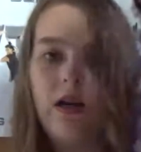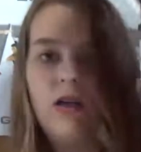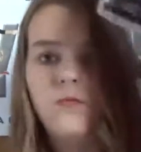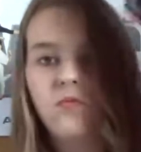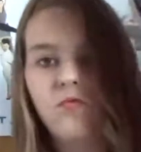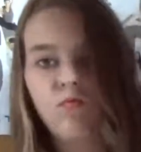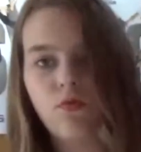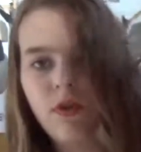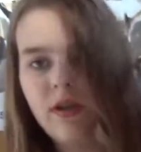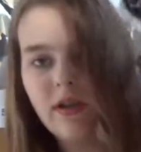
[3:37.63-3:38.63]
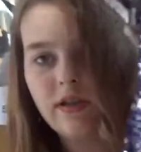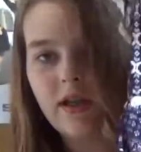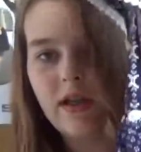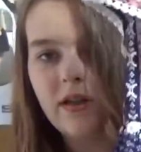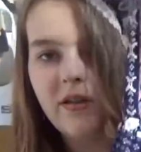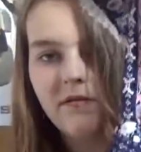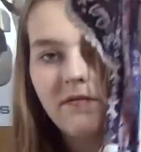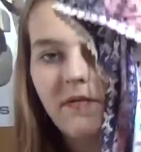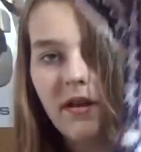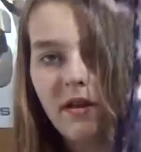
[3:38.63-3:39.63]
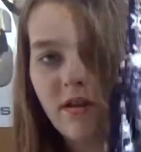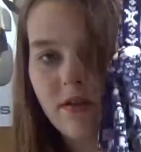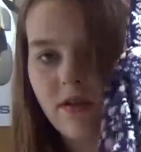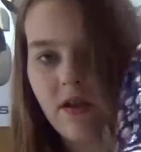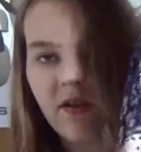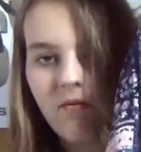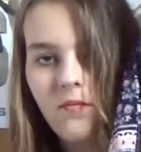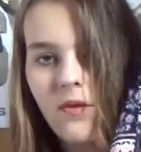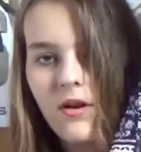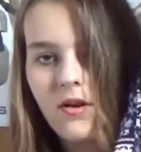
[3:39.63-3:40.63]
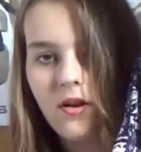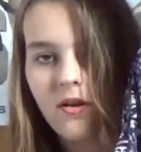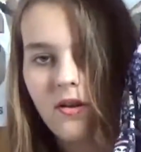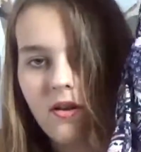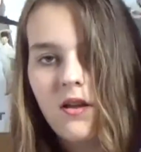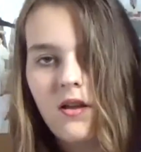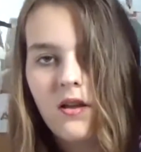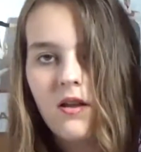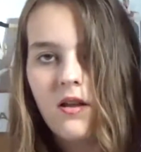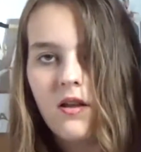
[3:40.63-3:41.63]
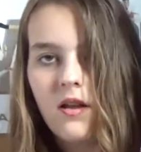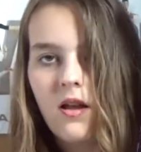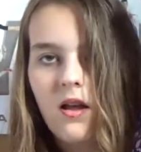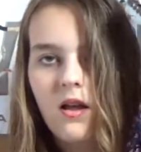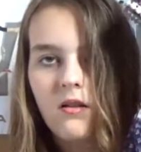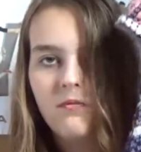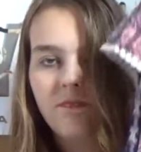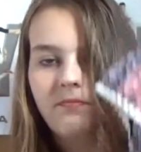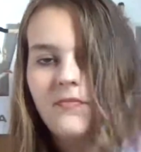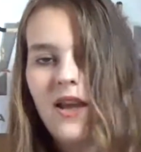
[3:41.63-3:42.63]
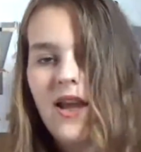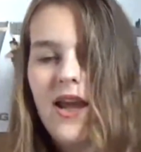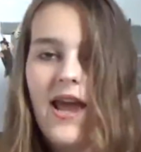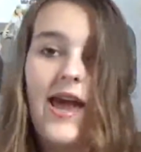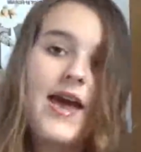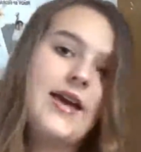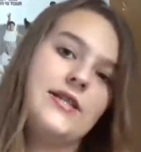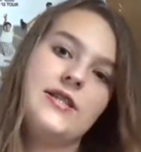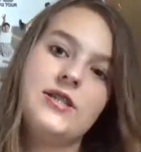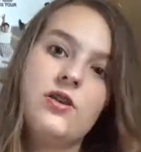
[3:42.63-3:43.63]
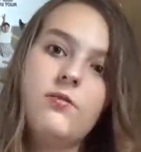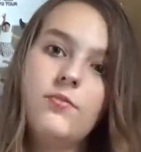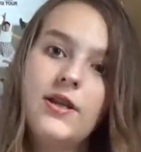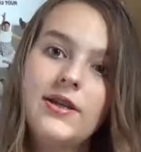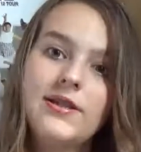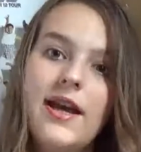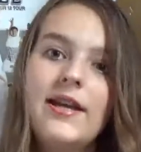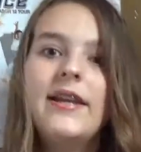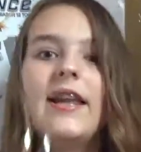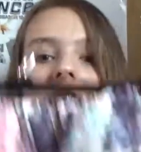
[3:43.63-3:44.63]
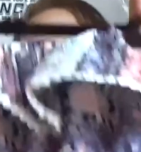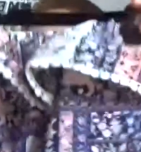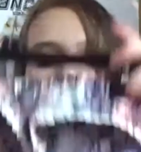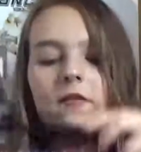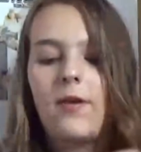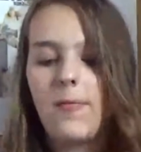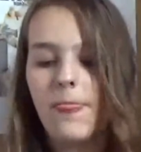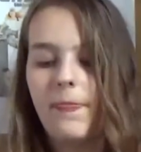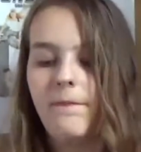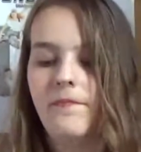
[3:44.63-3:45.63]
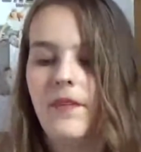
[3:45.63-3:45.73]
am really excited to finally start wearing it. And so I'm really excited. I love it.